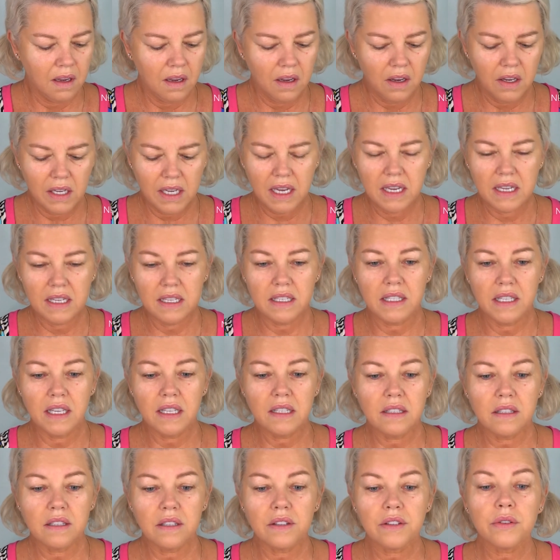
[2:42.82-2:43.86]
Okay, so
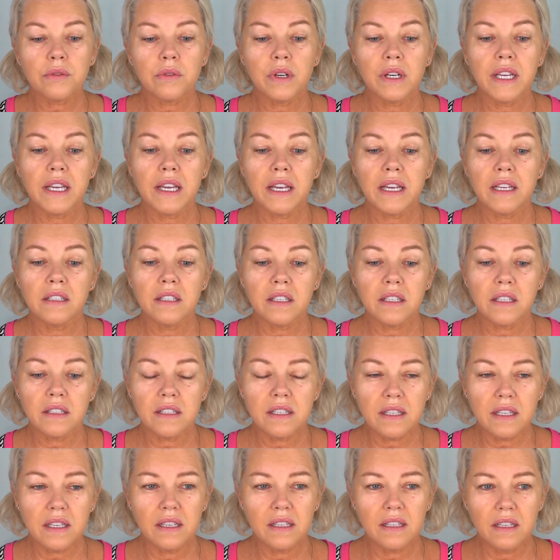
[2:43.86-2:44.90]
that's the 3N. You can
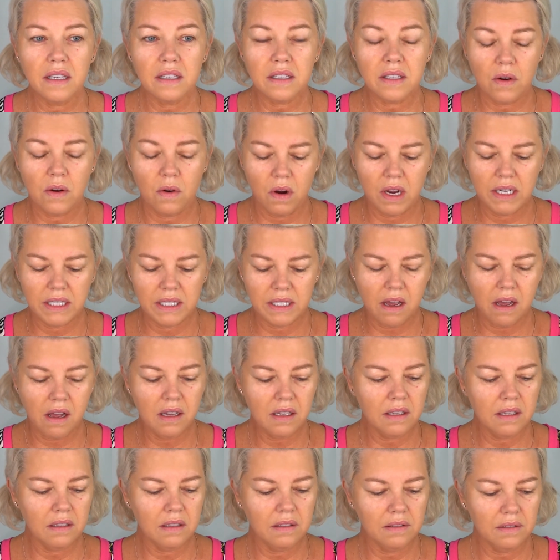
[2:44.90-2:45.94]
see it is quite
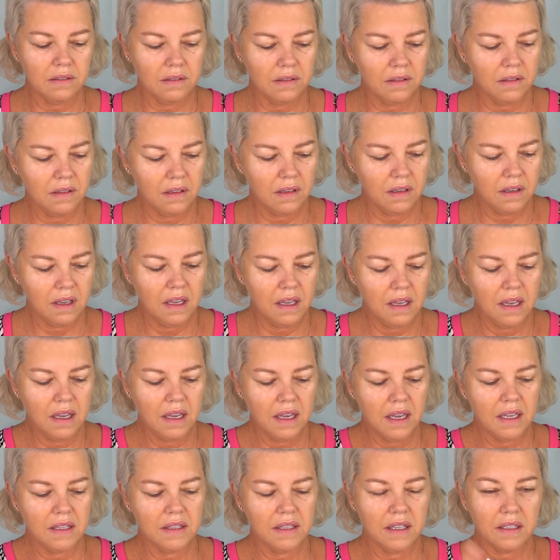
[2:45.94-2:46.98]
dark.
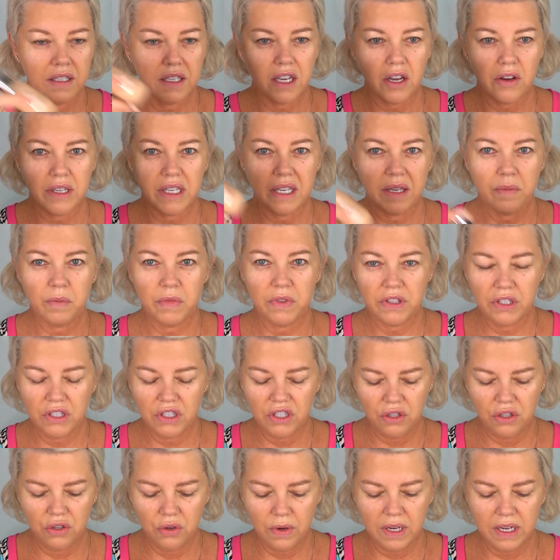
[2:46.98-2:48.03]
And then going in with the
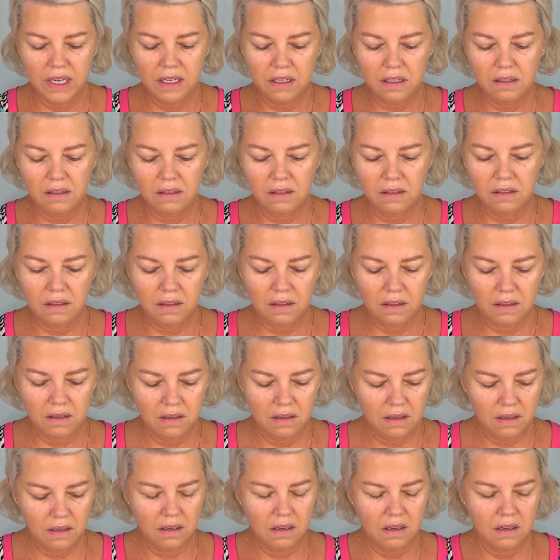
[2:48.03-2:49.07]
2N
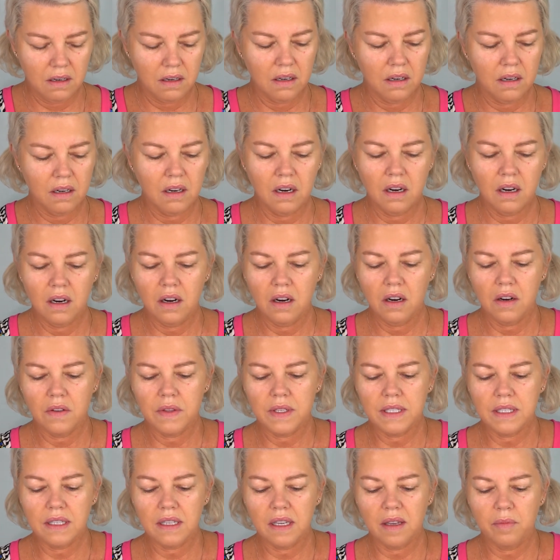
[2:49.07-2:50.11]
on the
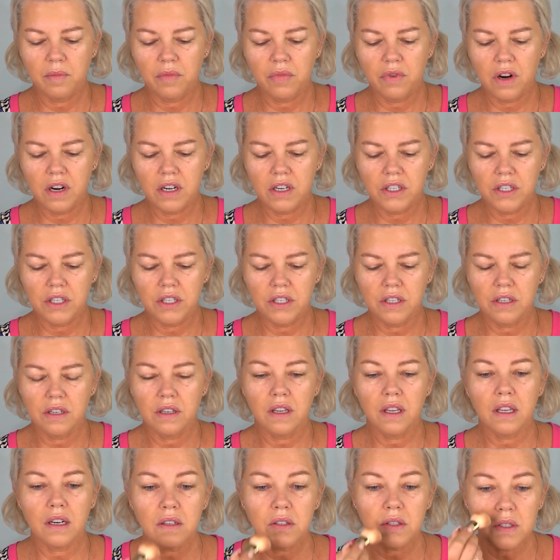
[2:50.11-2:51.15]
same brush,
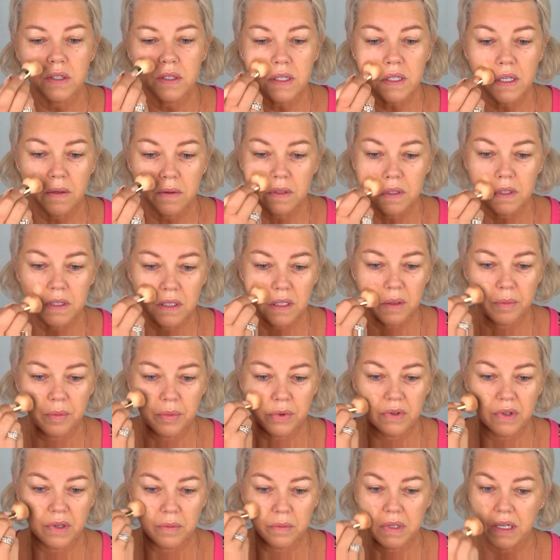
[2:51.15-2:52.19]
and I'll just go into the
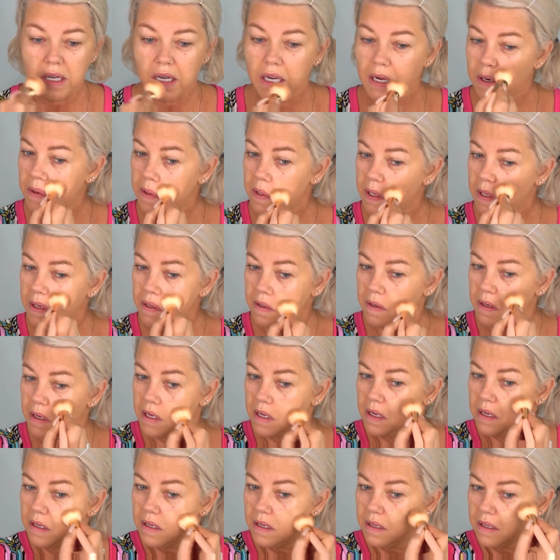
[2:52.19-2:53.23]
perimeter area,
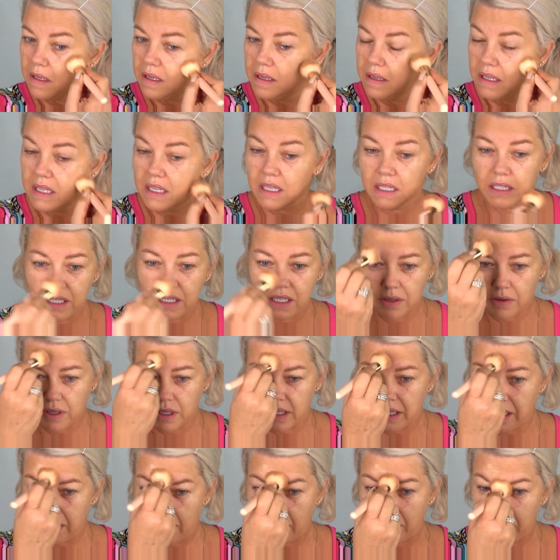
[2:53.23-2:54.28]

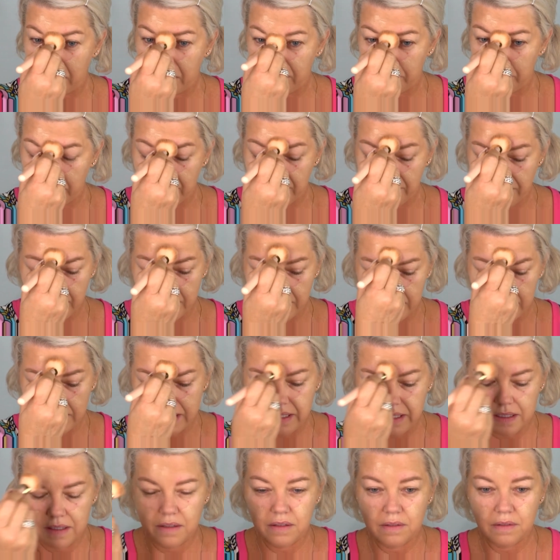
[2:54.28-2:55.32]
interior area of my
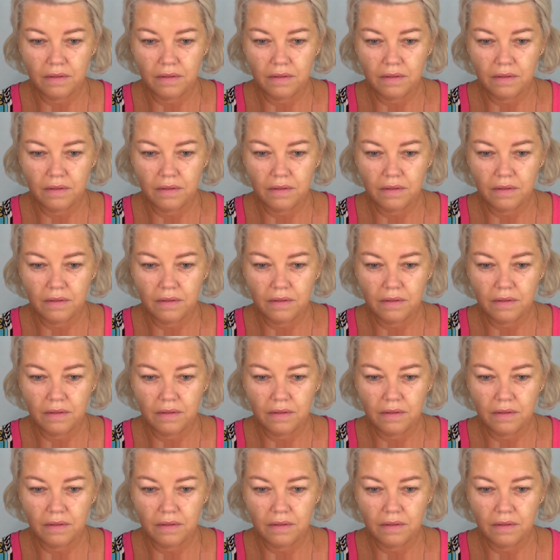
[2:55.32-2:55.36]
face.